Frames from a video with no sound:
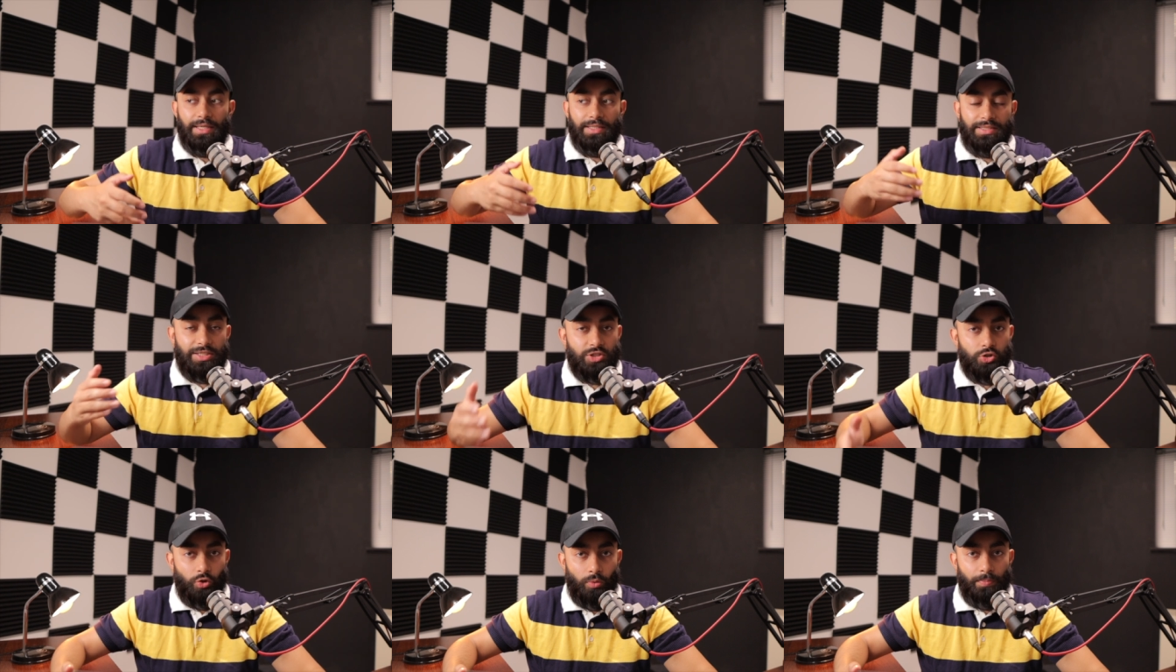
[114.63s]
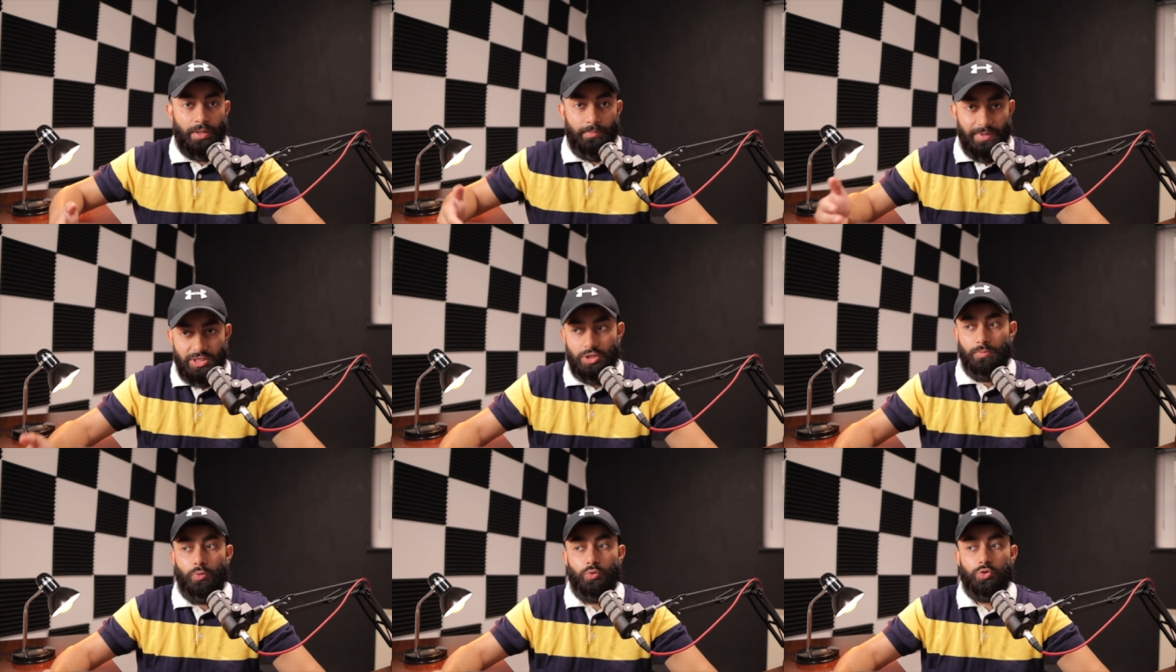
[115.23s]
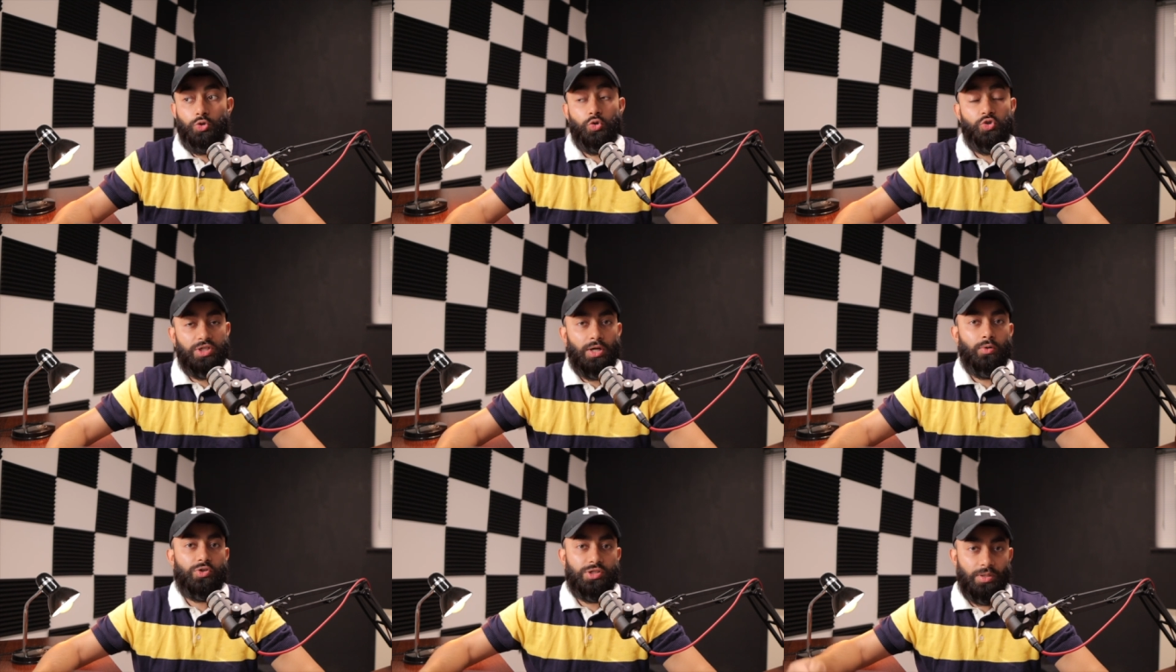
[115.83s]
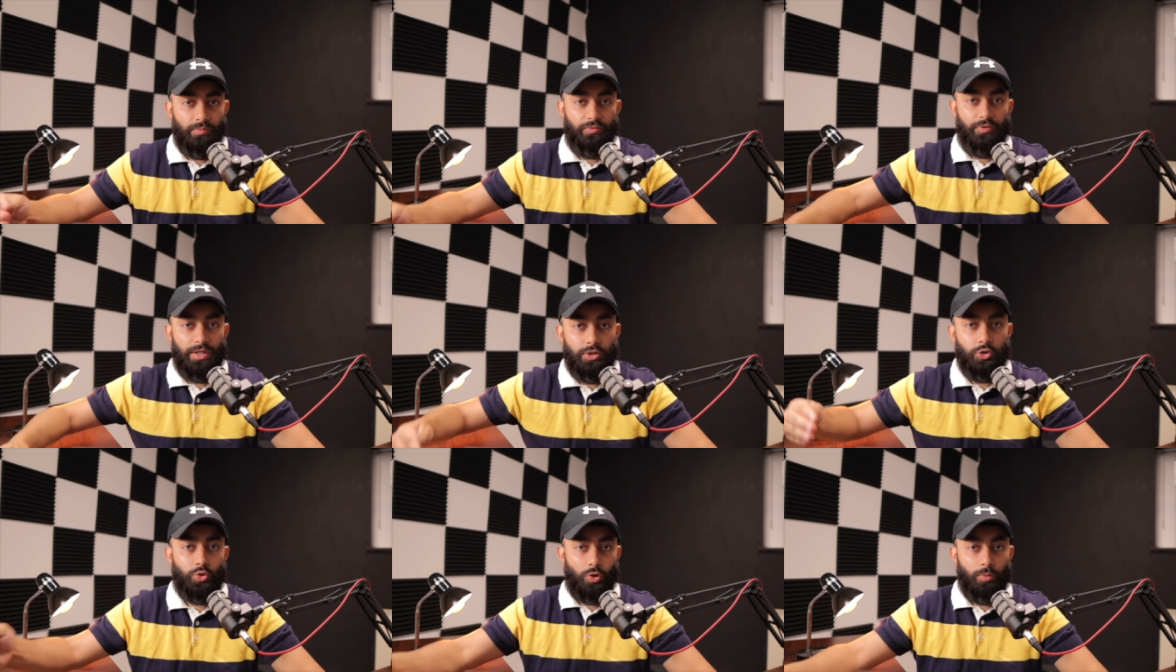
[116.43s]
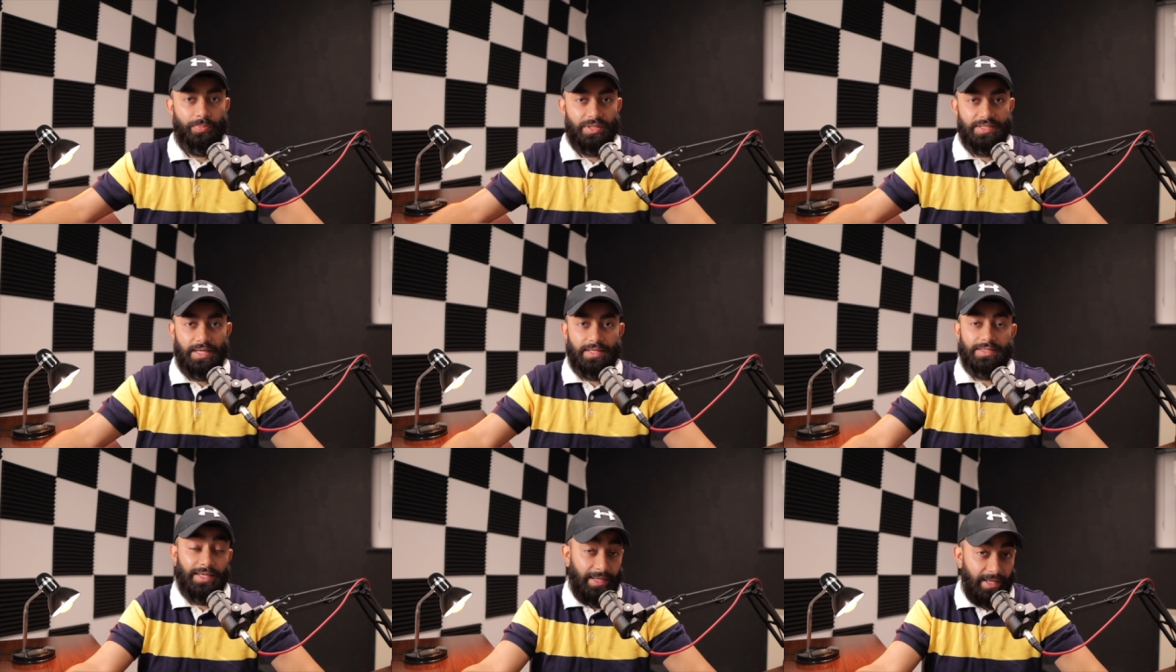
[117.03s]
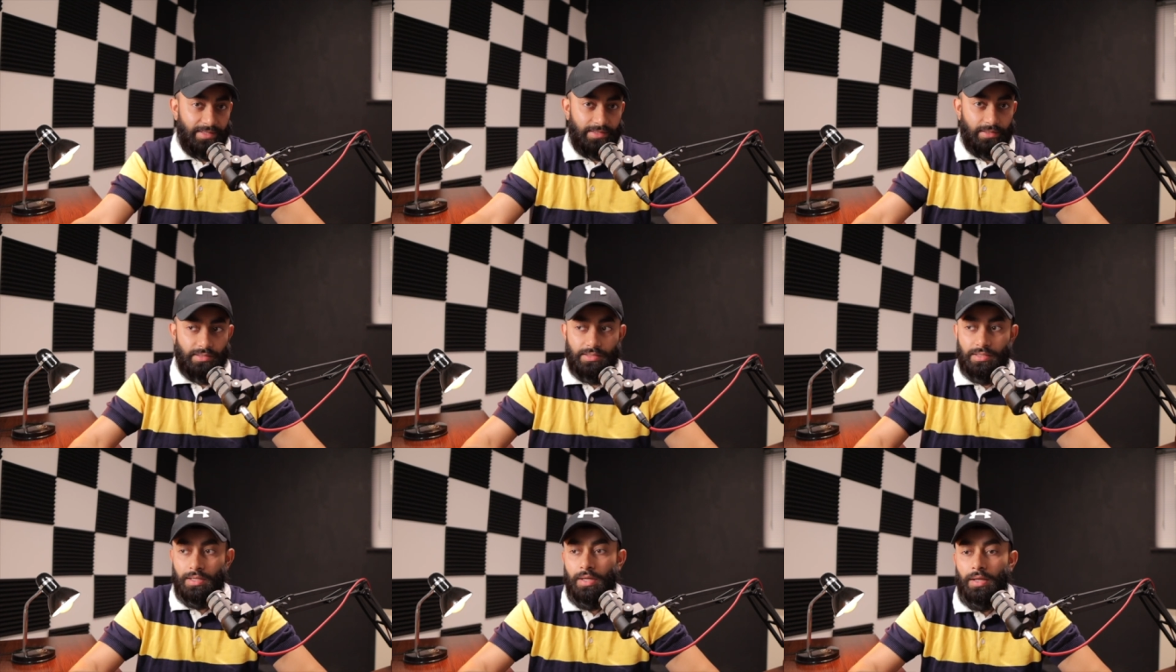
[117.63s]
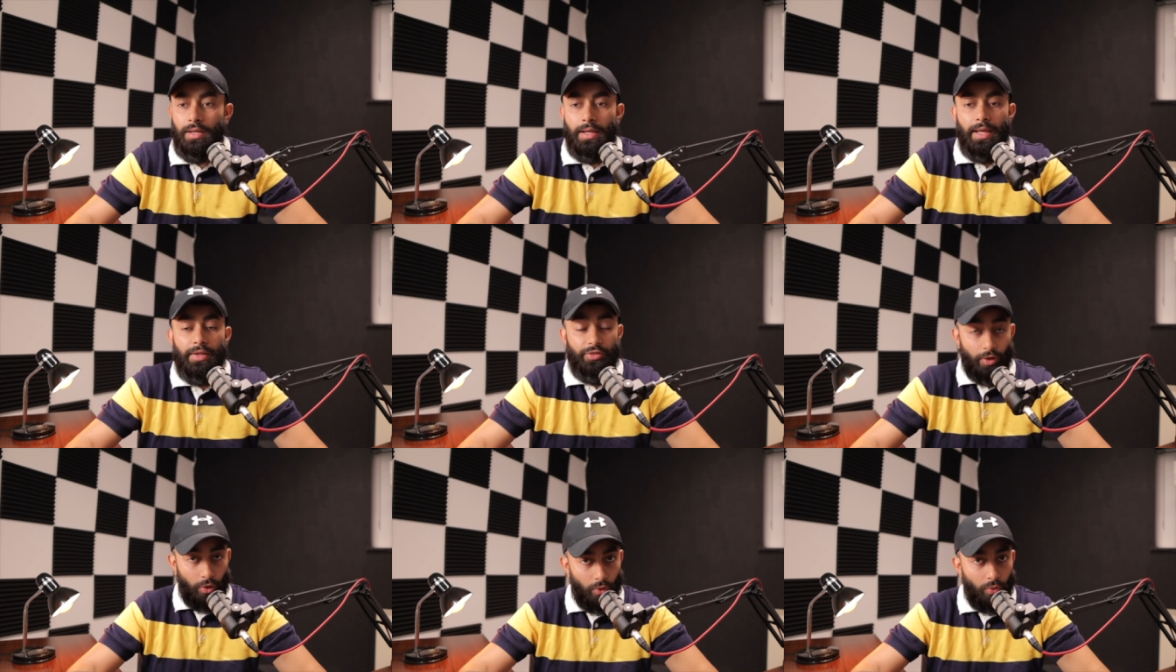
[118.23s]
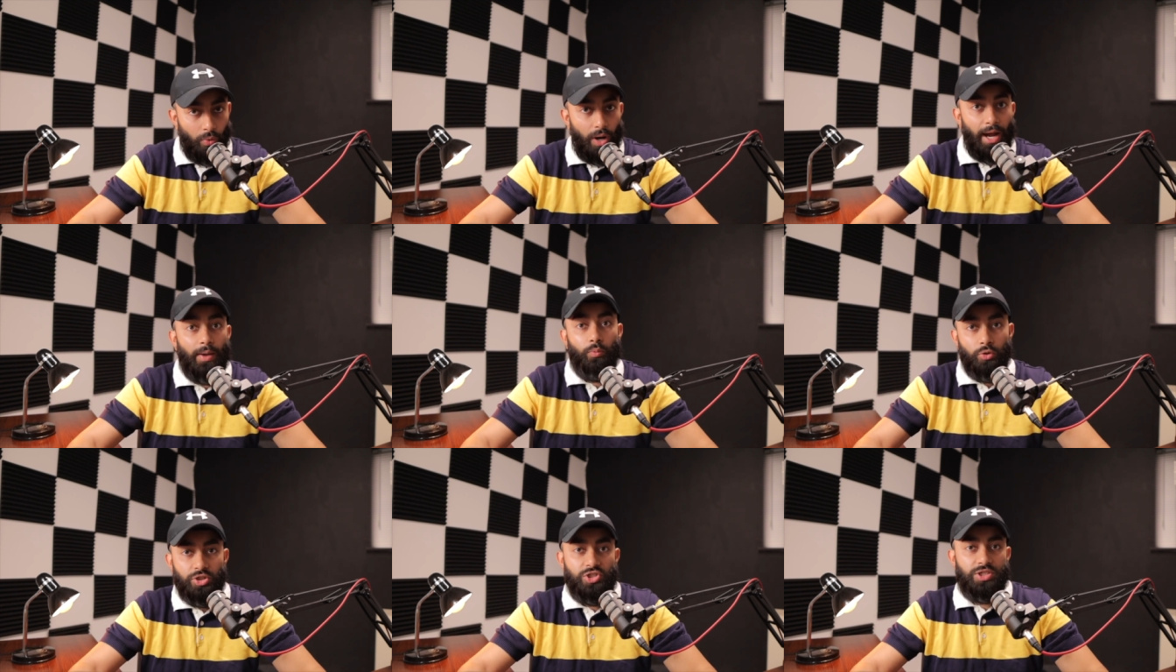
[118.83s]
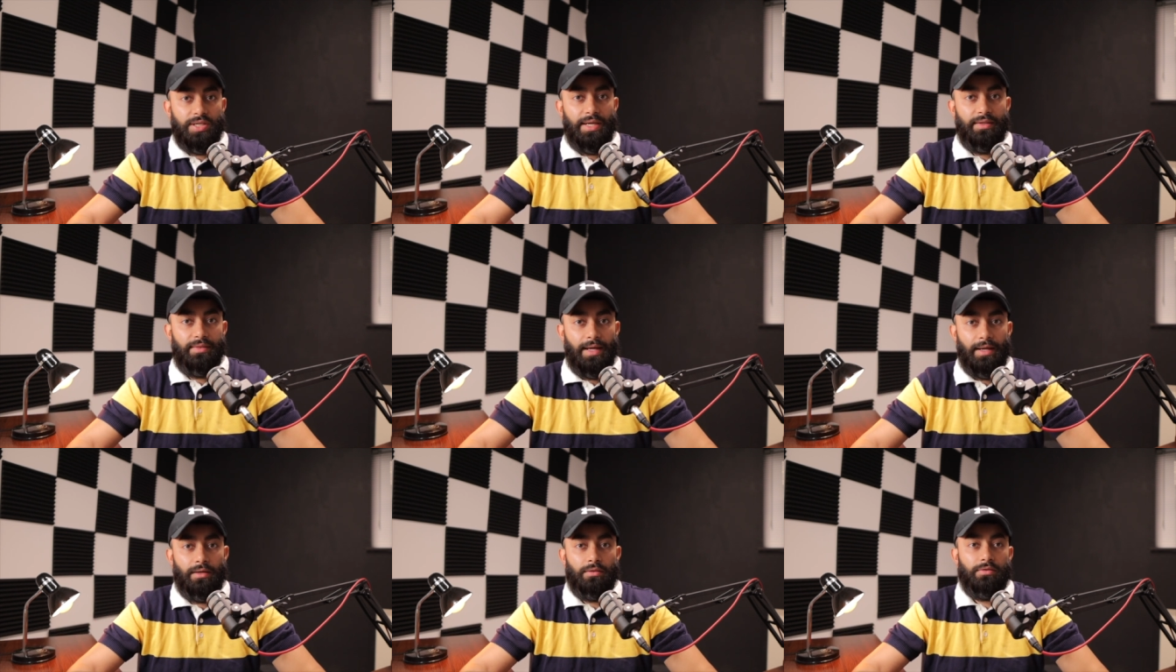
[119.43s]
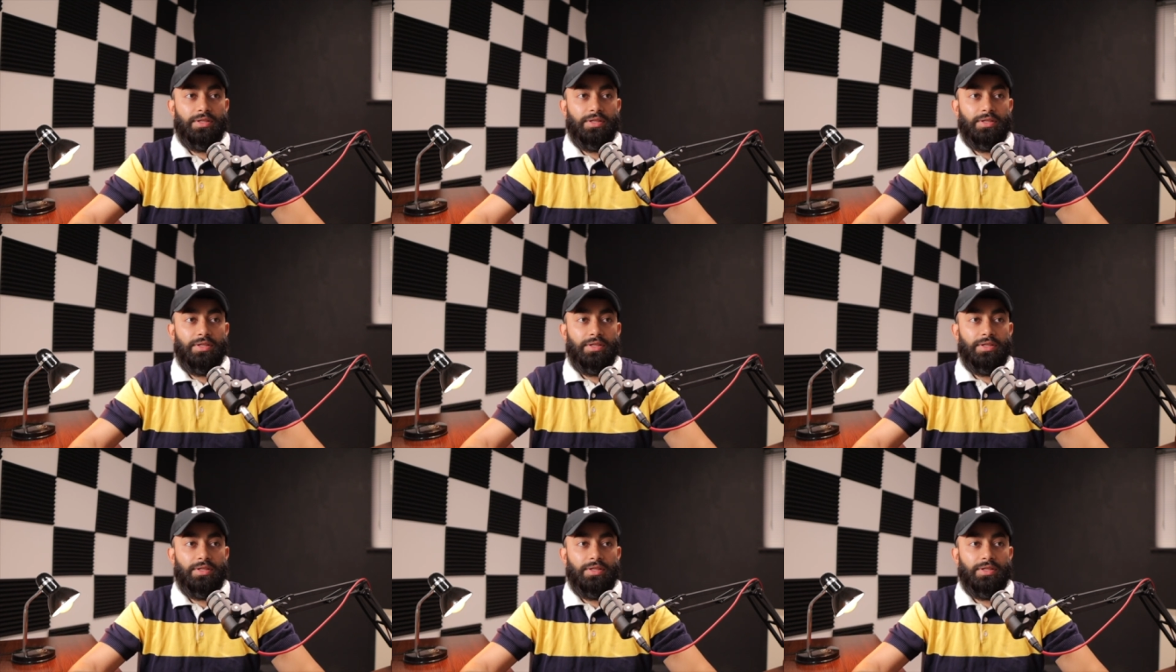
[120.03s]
it is not permissible to sell something you don't possess in essence. Though I would say that